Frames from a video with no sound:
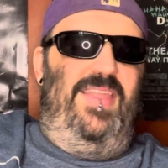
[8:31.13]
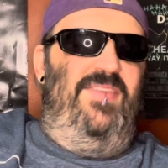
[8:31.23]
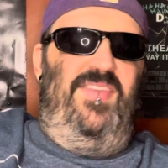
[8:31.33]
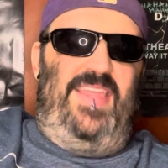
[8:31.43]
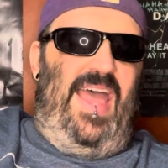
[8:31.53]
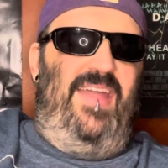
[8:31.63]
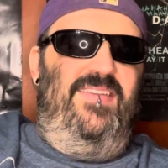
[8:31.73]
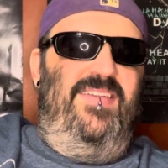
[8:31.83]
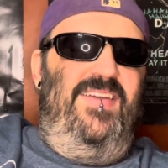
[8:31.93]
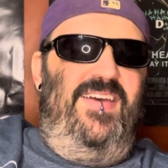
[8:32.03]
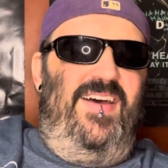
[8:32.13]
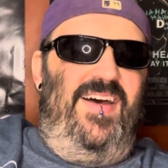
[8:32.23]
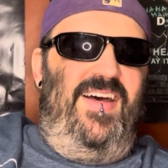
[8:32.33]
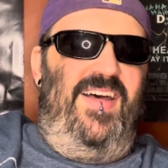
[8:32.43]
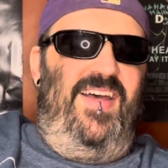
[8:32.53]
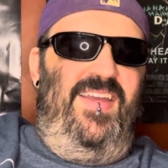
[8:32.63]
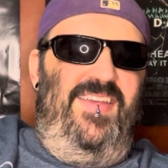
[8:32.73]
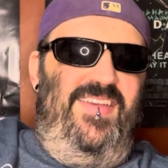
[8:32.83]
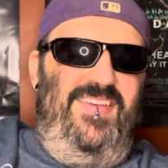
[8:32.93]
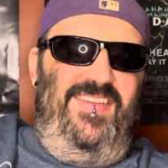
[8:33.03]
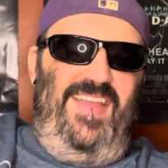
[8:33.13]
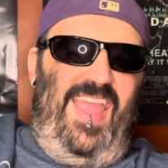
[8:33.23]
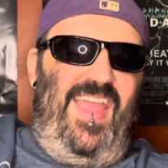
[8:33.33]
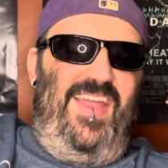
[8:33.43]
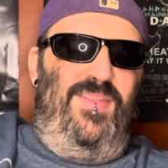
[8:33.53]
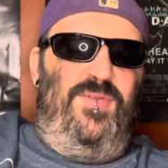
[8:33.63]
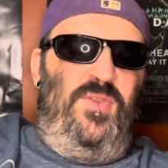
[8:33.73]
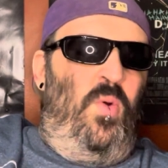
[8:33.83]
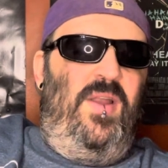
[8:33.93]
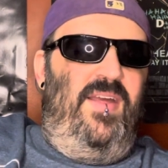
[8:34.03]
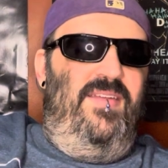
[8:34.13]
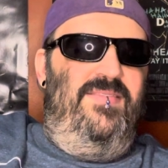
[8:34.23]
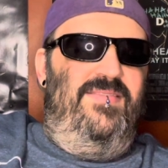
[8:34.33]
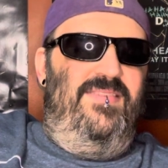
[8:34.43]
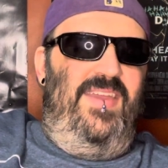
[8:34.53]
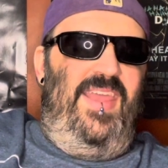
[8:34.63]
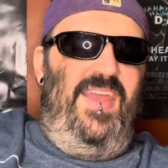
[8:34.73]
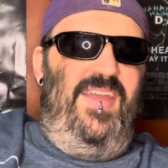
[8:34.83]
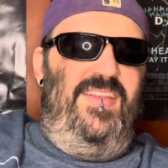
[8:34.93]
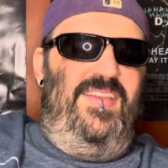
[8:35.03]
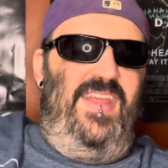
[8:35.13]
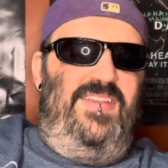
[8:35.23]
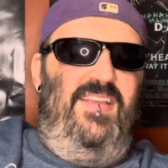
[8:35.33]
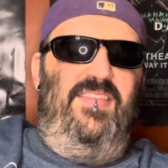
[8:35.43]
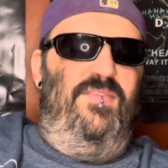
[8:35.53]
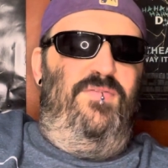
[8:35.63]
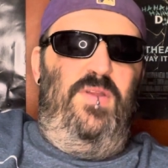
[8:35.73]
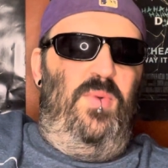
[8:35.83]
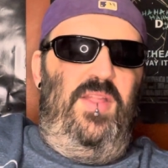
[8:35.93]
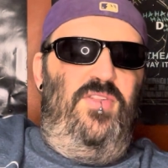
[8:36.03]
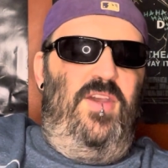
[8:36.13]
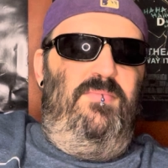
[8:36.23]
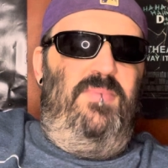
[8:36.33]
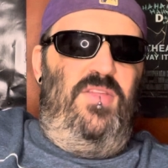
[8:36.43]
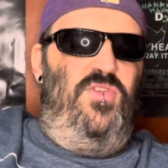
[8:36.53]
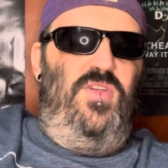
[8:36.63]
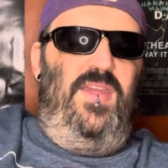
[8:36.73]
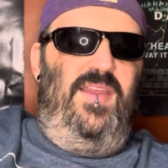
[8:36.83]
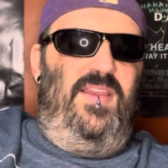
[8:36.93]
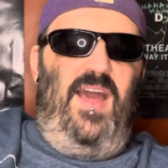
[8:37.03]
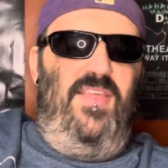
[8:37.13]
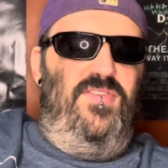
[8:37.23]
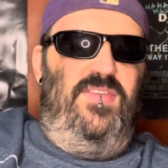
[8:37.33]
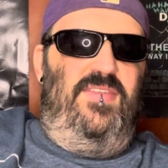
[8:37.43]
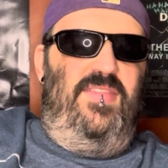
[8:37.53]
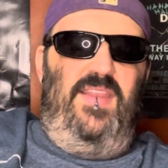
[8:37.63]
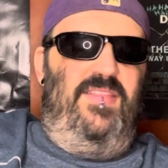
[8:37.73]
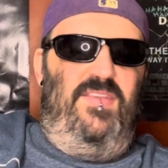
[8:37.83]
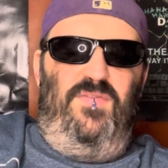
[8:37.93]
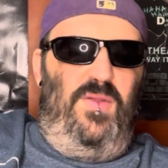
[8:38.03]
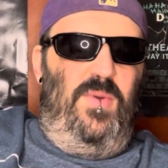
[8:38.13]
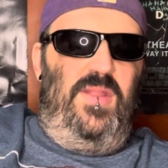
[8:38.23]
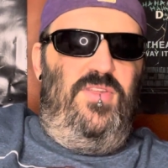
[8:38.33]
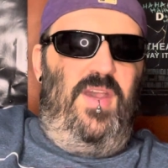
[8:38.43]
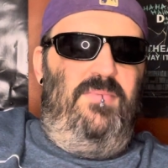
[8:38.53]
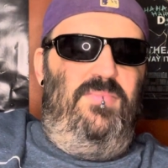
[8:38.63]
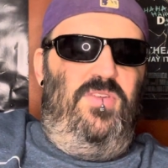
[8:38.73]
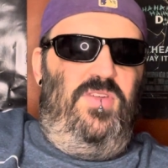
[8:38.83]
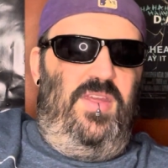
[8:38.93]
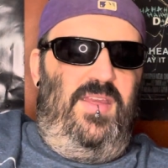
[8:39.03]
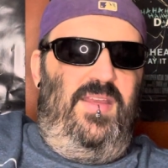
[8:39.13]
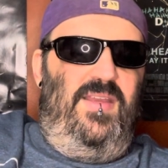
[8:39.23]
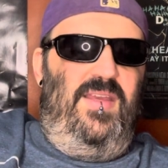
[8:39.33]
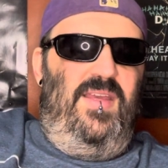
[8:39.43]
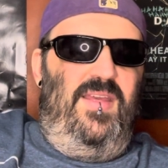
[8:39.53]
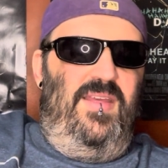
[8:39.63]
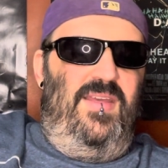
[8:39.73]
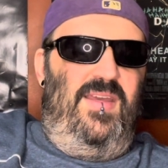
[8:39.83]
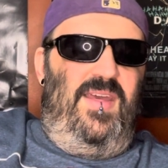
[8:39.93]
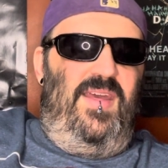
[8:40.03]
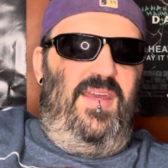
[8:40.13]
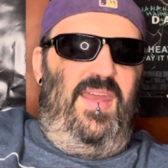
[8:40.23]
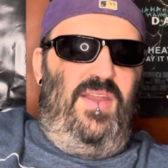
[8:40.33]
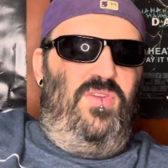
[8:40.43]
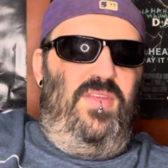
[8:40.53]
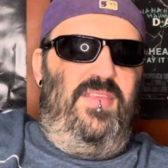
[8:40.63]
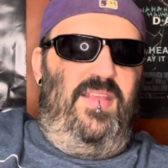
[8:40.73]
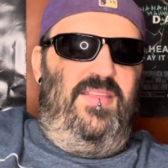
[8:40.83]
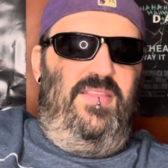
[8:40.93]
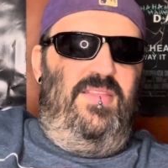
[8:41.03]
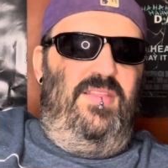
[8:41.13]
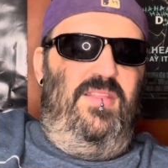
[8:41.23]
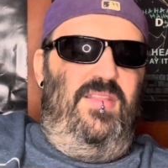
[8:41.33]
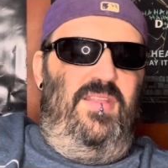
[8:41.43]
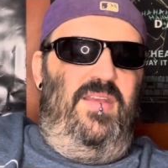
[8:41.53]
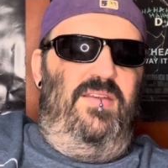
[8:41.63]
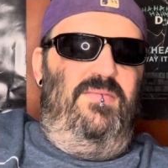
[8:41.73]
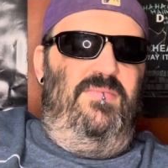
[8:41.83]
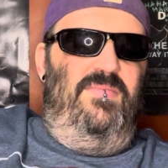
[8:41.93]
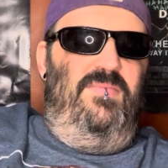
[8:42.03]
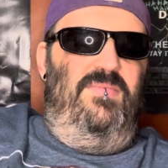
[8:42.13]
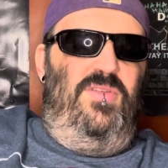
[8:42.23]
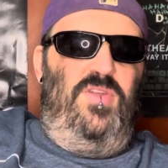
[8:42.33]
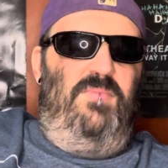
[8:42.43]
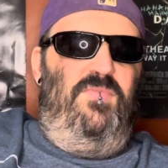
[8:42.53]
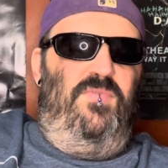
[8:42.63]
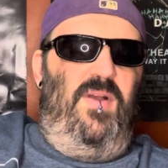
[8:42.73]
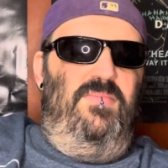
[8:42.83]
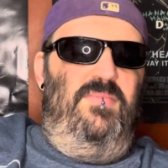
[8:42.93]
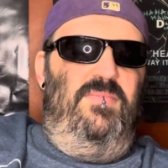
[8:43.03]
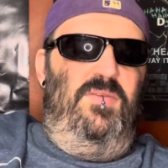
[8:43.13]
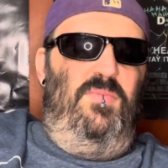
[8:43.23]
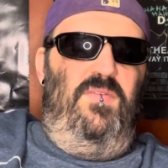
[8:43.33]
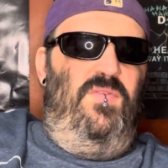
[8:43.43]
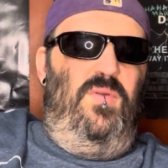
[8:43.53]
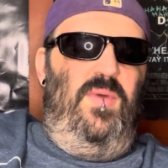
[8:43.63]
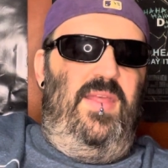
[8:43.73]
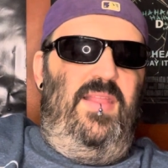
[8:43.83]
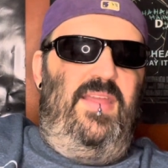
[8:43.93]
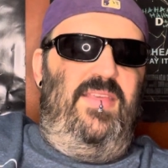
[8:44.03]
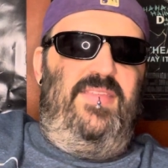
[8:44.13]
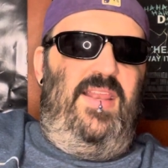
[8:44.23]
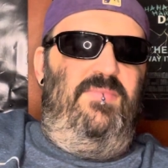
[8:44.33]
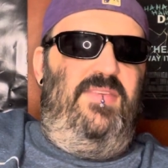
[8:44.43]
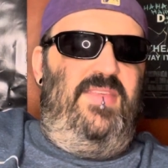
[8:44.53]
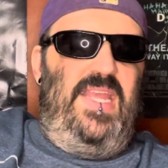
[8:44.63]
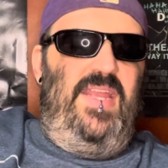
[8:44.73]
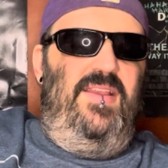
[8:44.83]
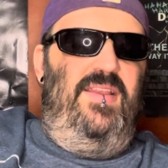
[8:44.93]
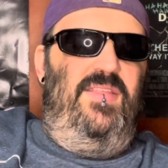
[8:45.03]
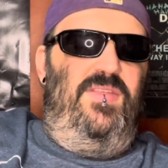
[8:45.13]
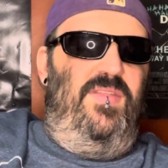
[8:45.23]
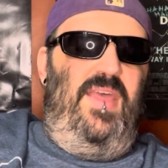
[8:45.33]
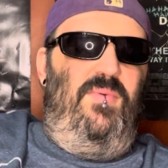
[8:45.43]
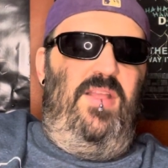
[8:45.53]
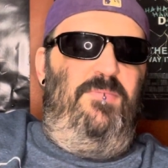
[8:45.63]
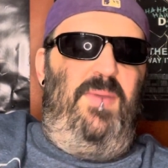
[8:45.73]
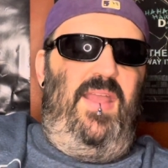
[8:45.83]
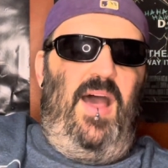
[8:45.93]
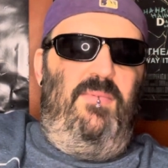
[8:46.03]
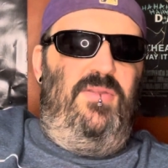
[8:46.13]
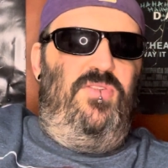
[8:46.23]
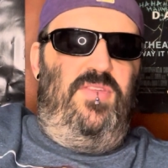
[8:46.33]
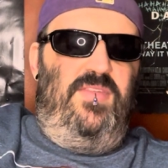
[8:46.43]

leave it at that. And there's an orca and it does the free willy jump and she acknowledges that it's the free willy jump. She actually says it's the jump from the movie Free Willy. Like they set up the scene so that way it's paying homage to